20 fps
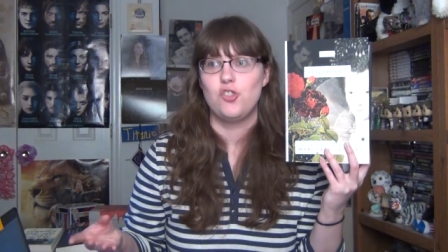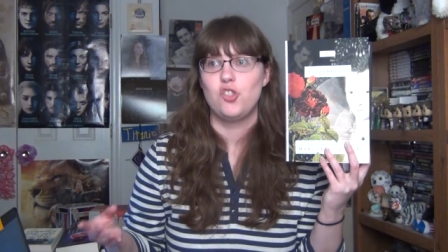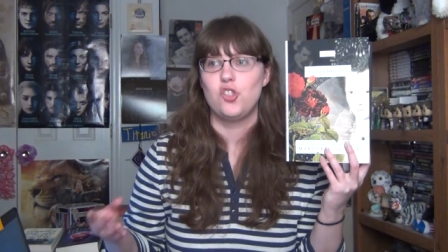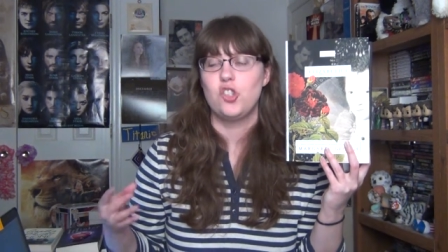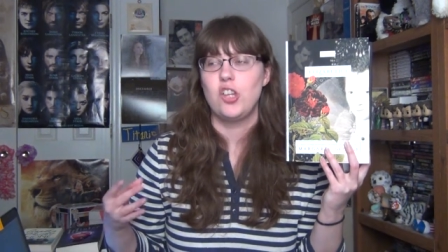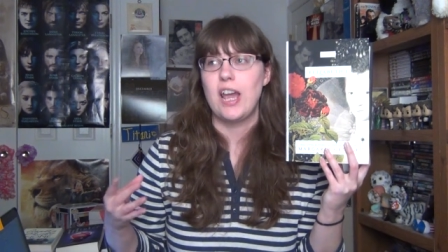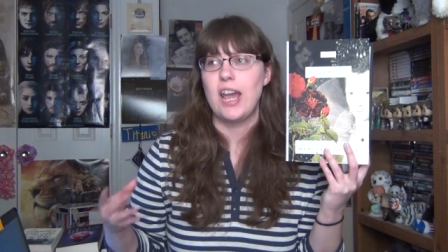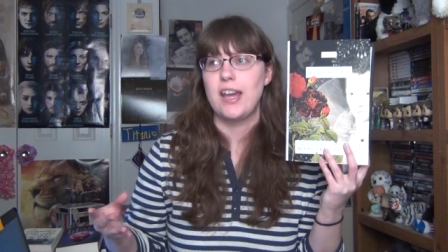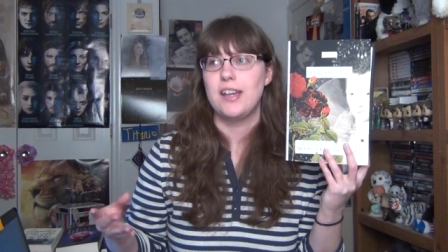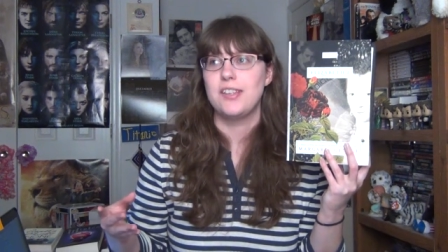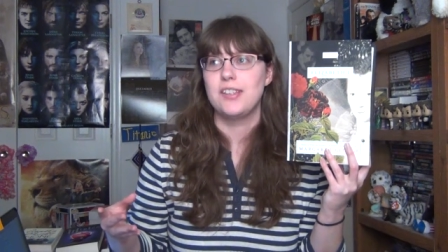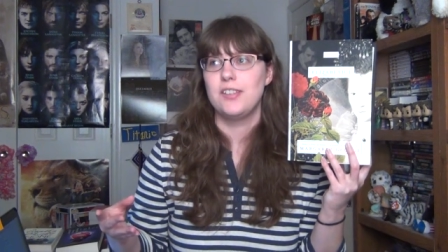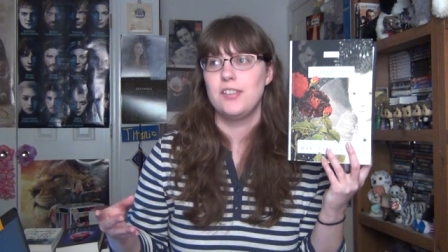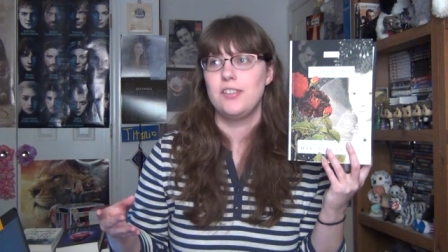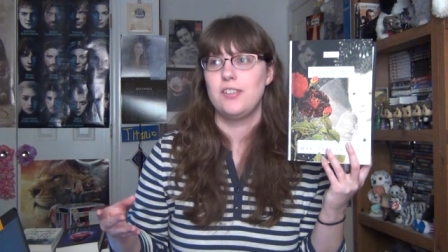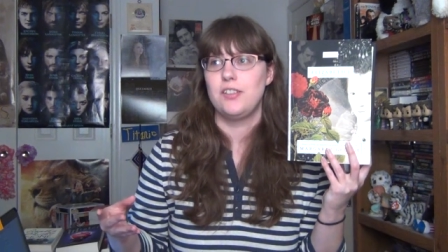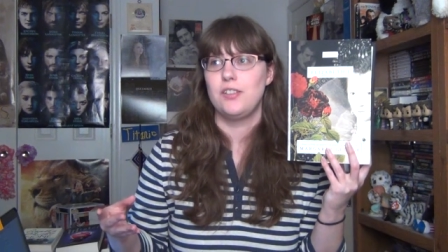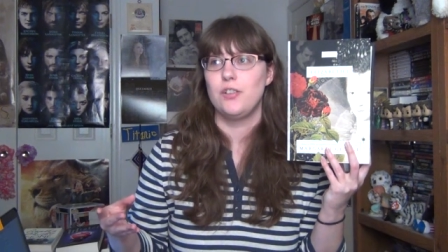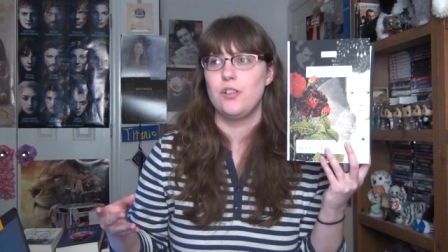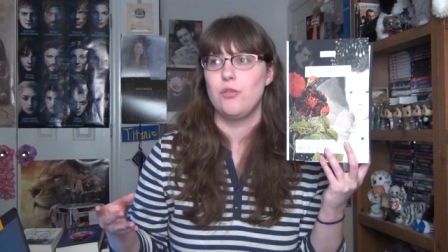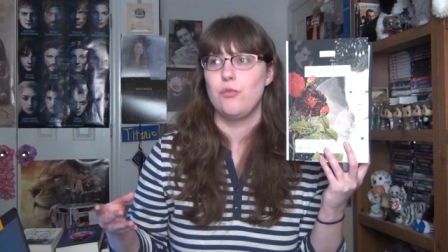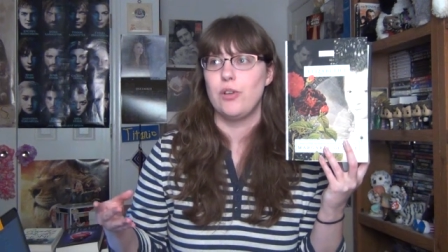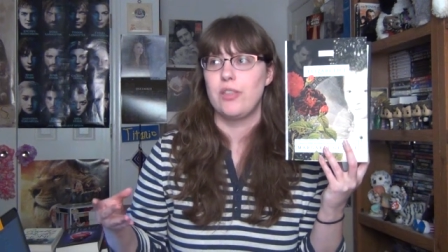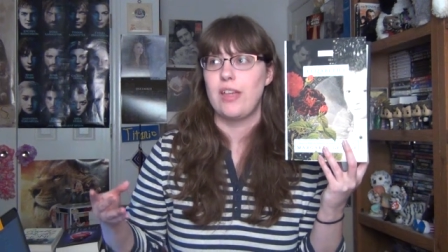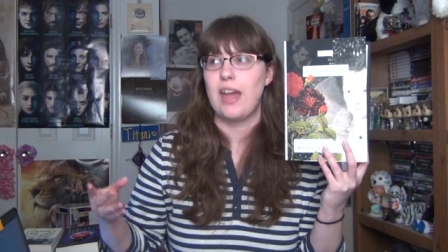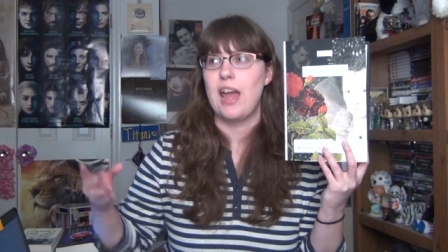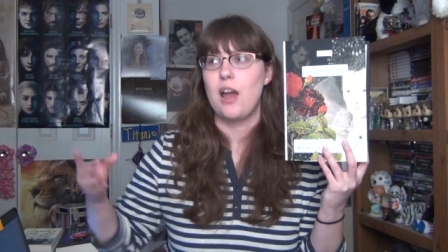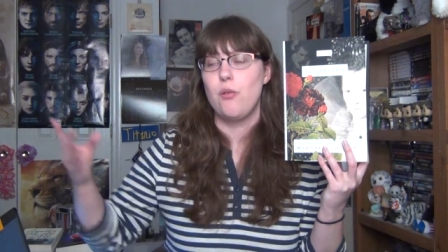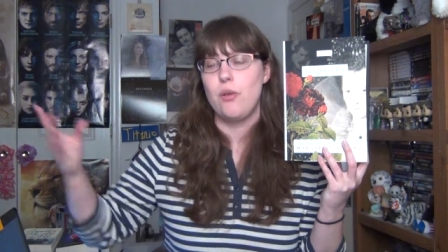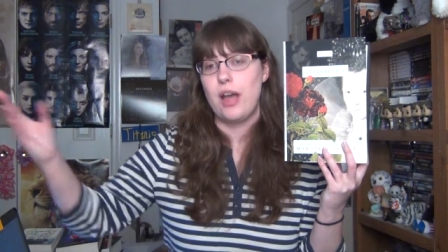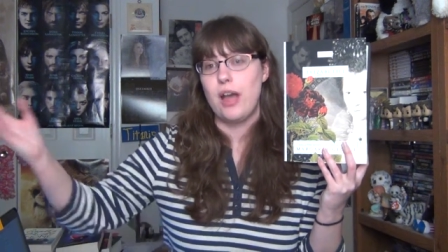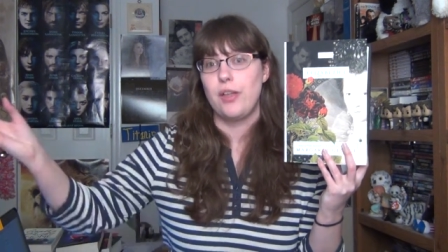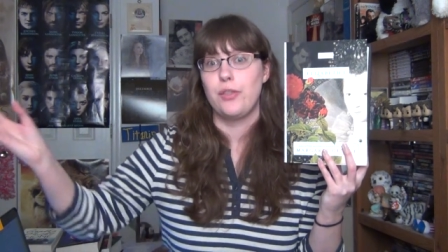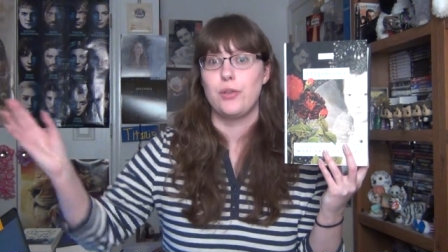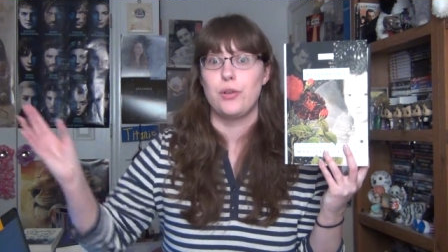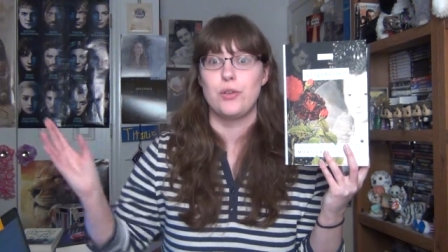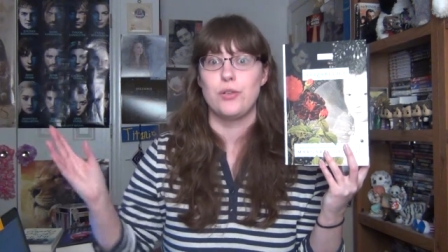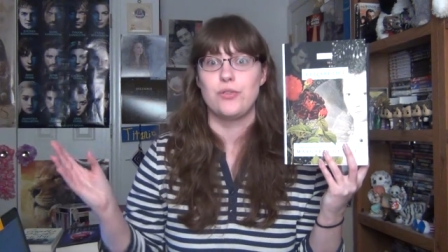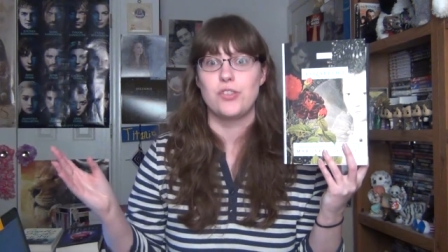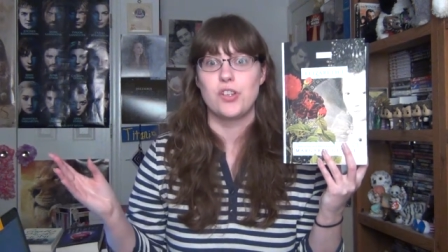she has to deal with how
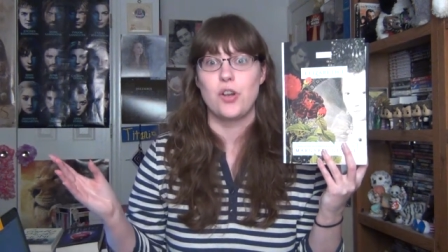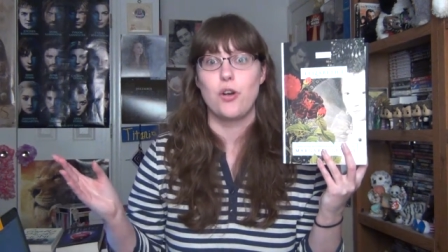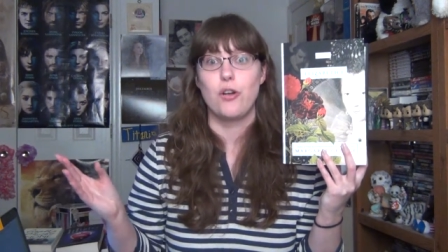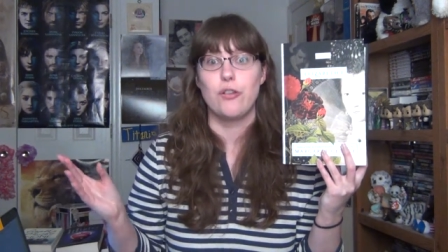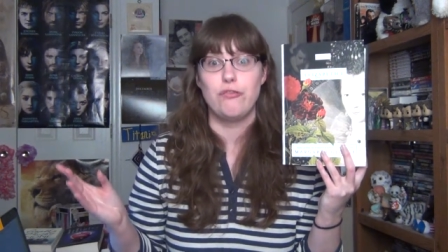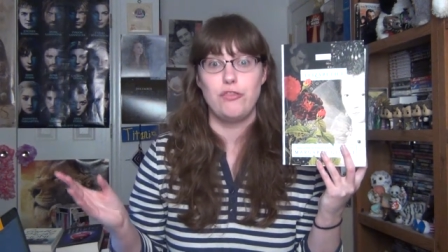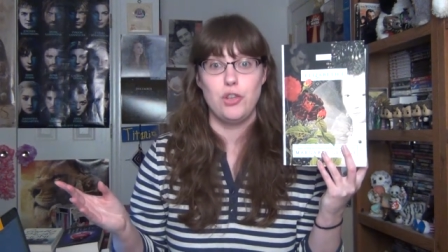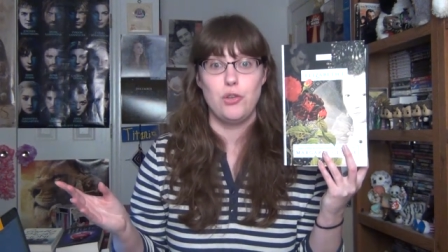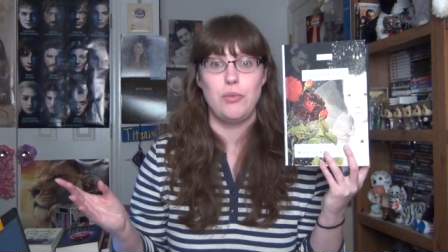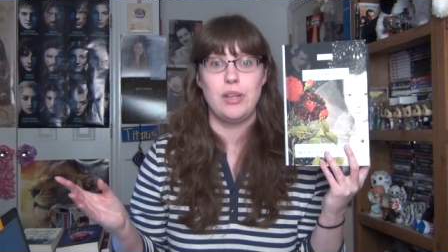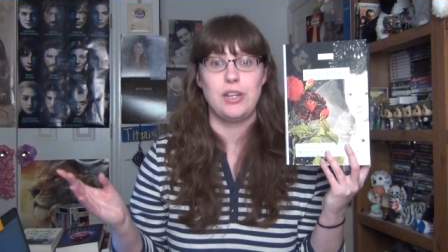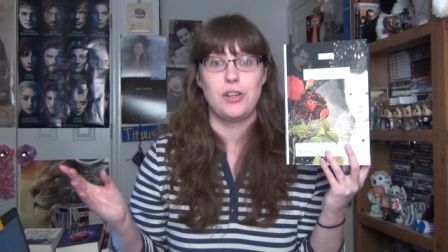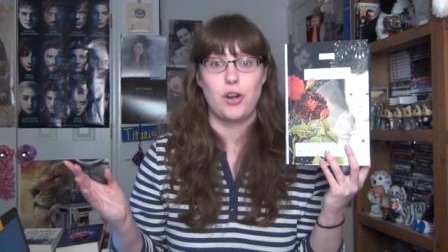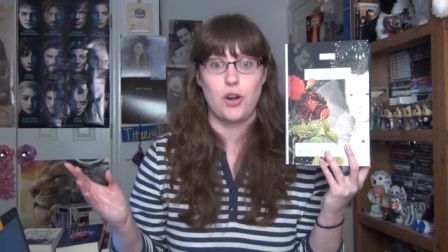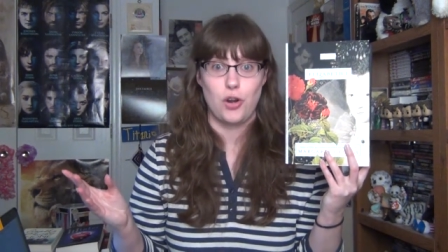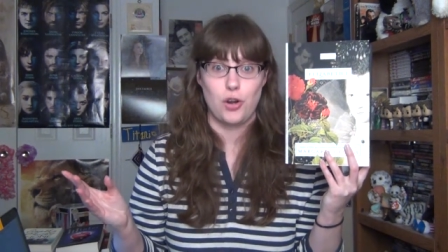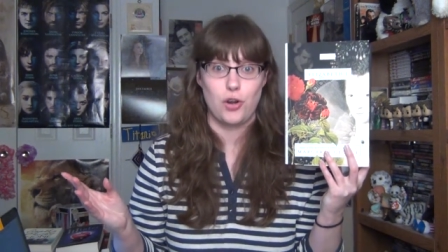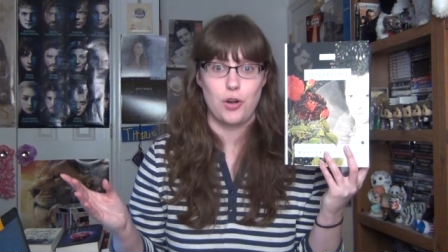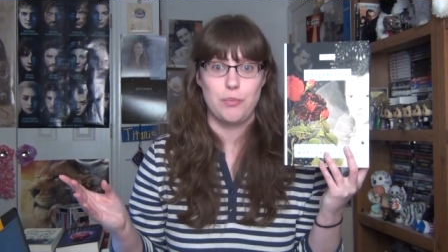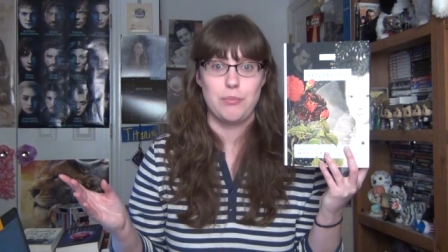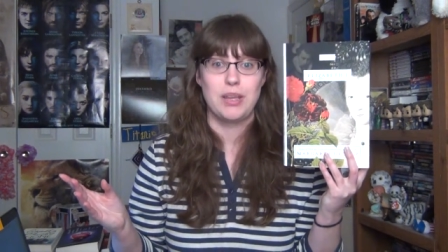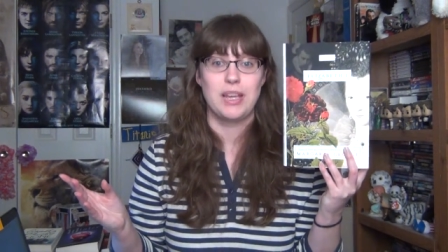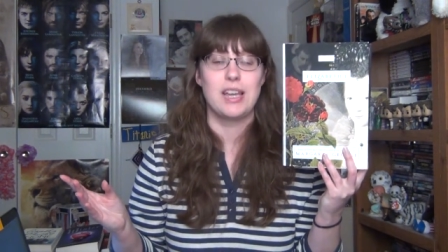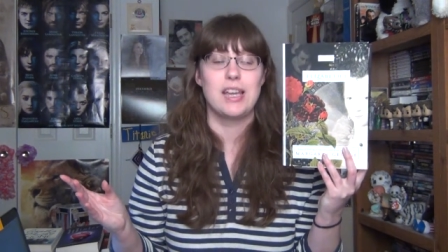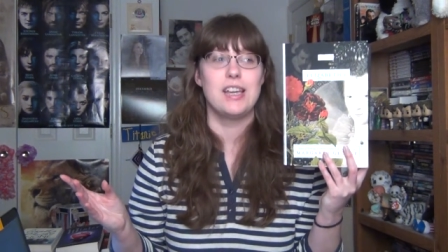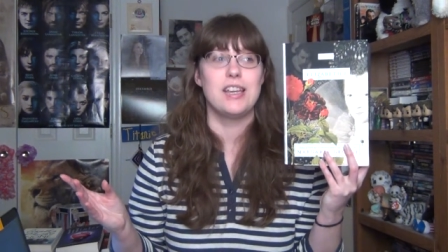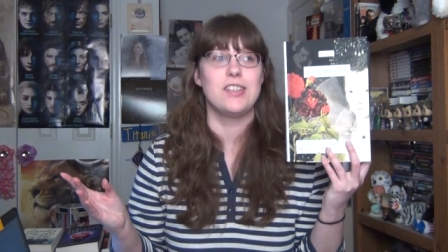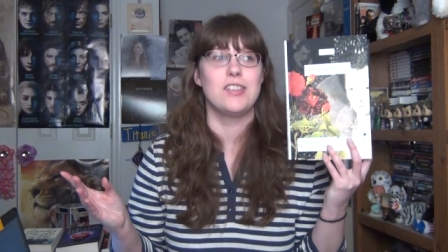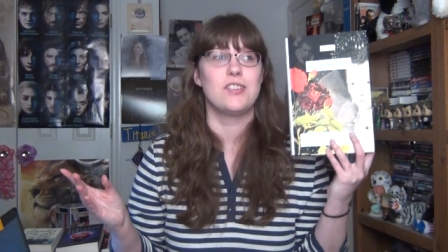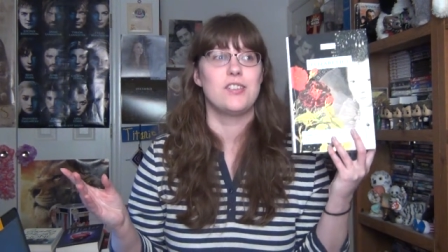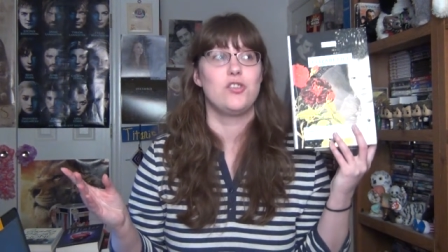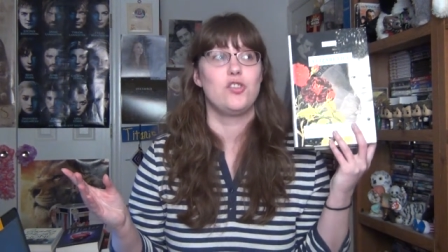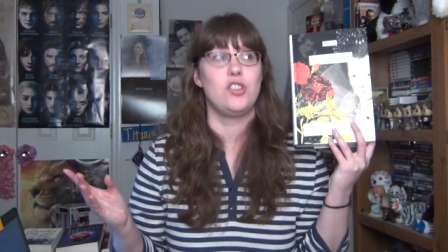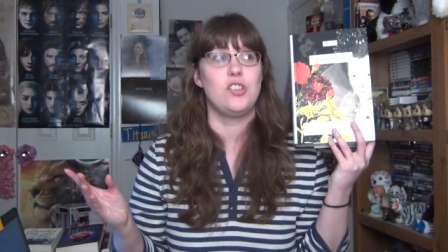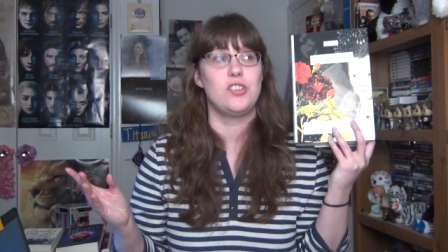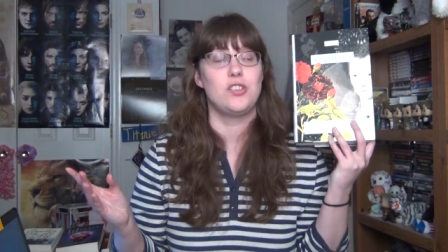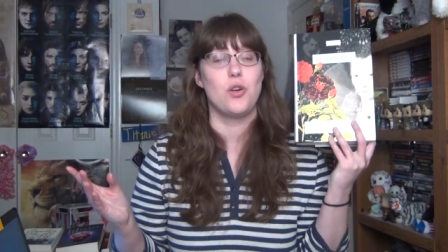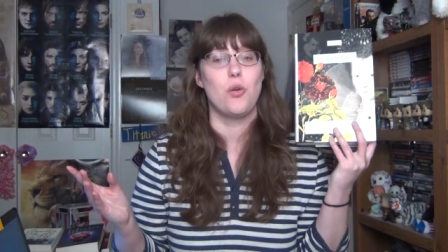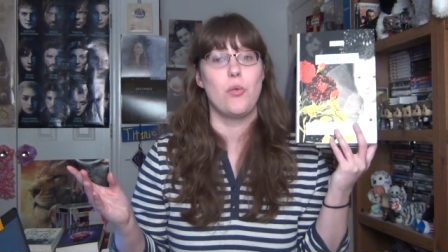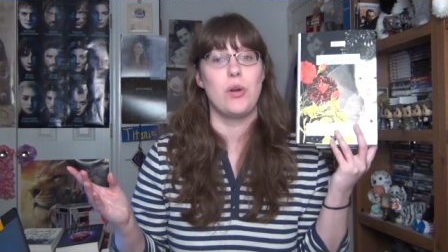others are viewing her, because
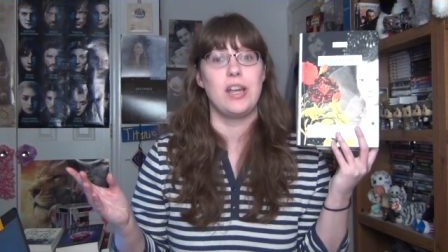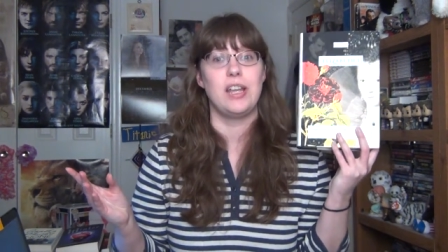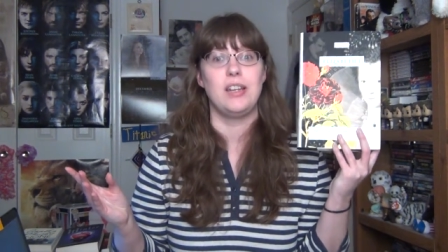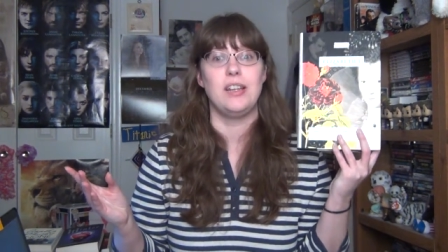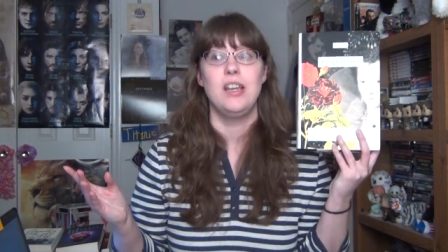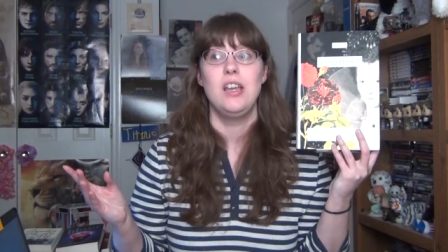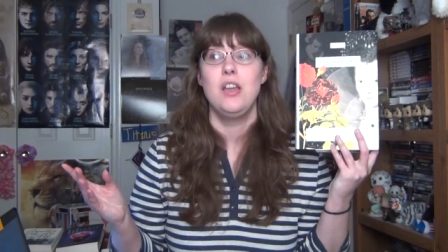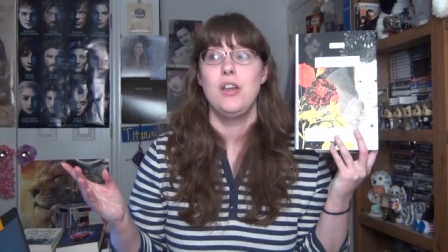she's going